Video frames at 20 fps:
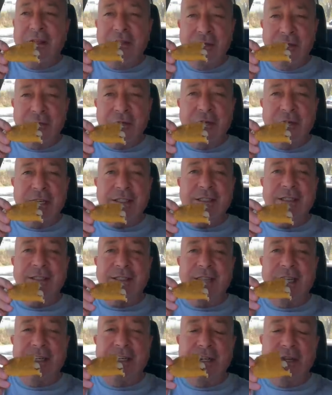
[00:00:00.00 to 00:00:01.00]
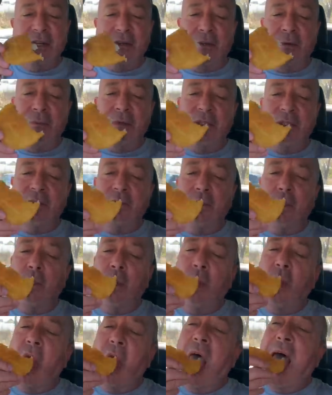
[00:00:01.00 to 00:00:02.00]
You guys can say it in the comments if you
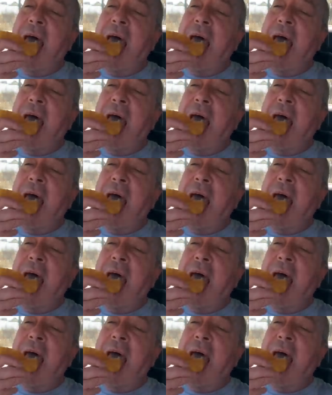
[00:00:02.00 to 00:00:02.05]
want.